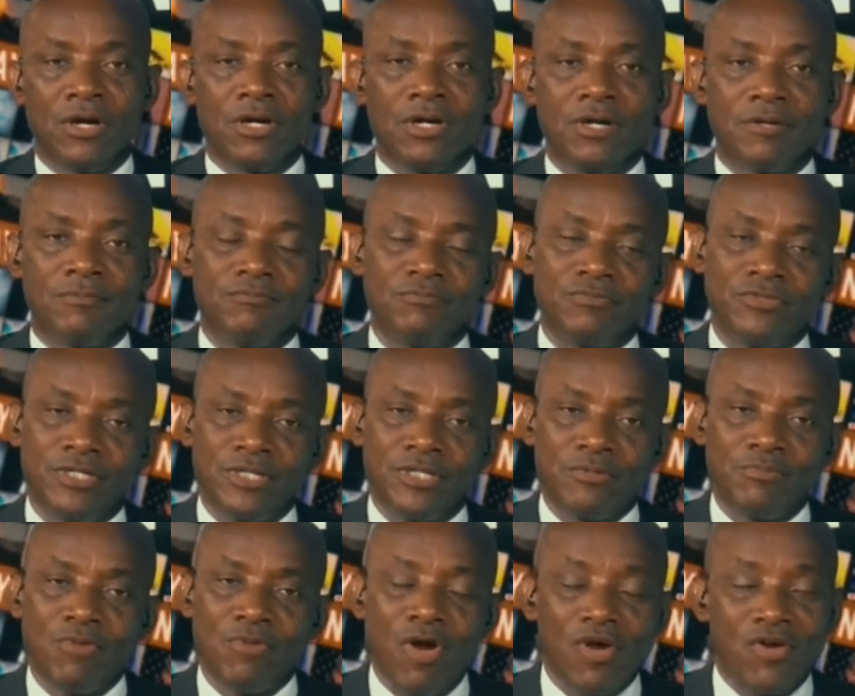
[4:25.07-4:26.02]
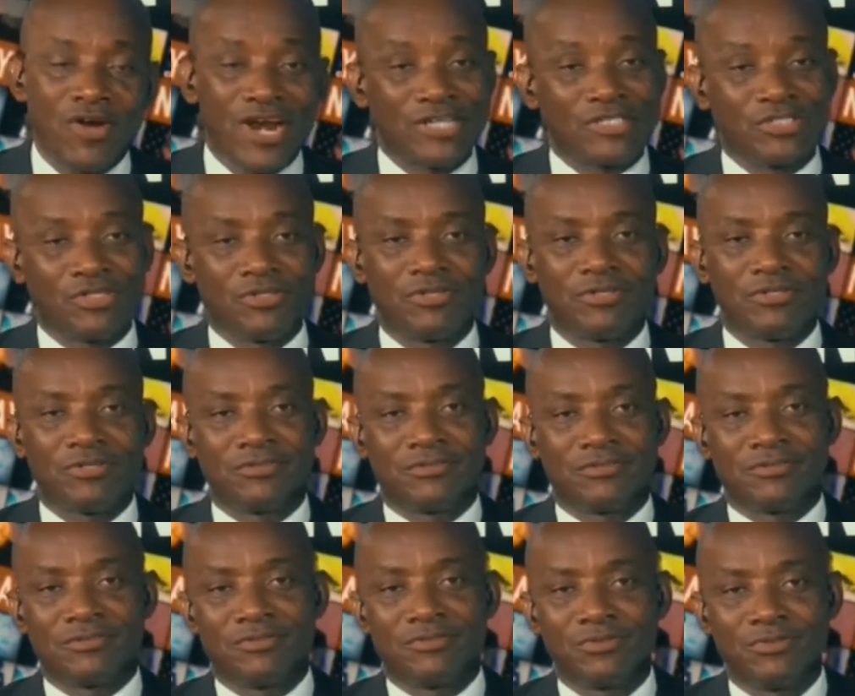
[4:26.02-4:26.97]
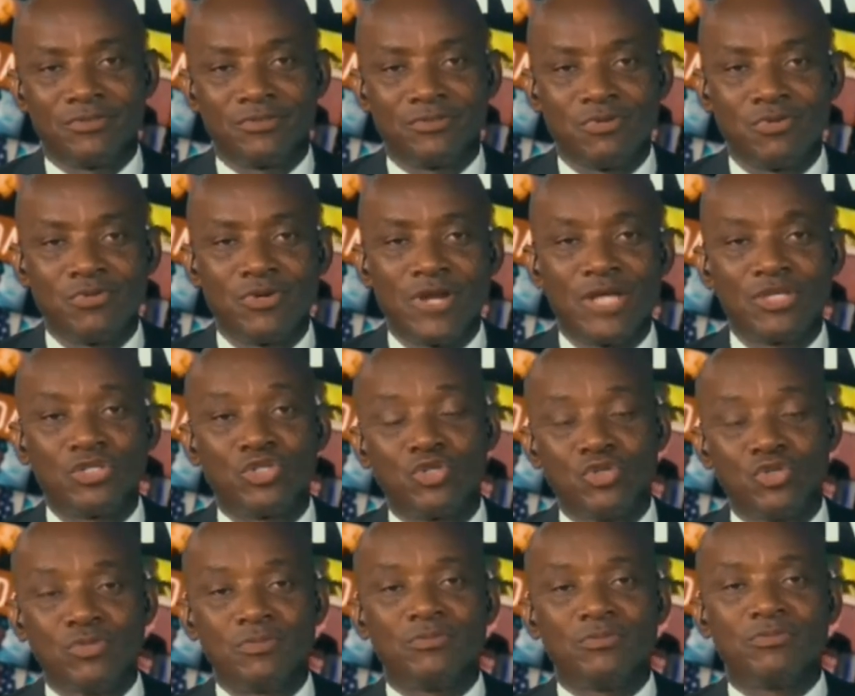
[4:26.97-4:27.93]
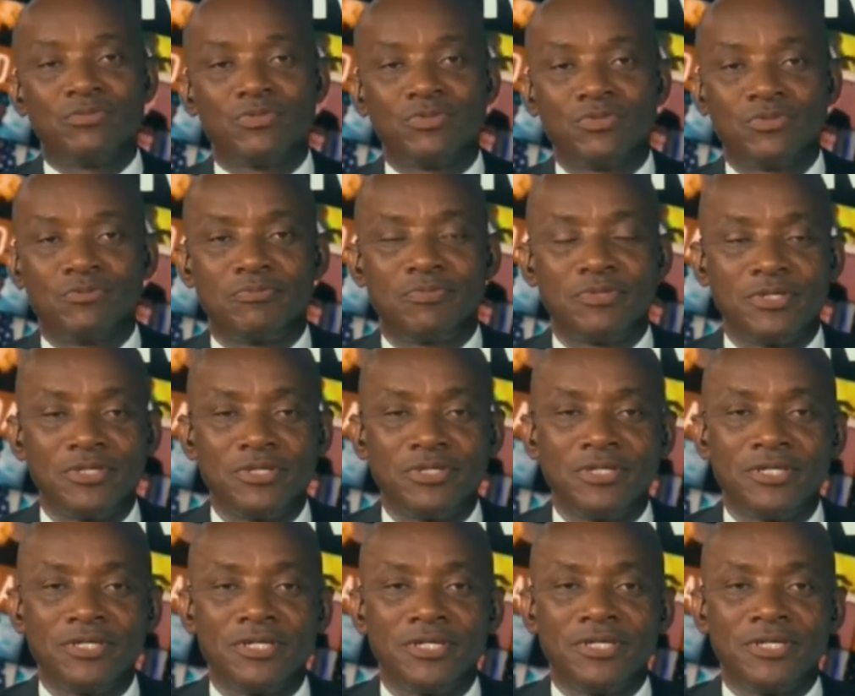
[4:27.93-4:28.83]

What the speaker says: The more rational we would assume would be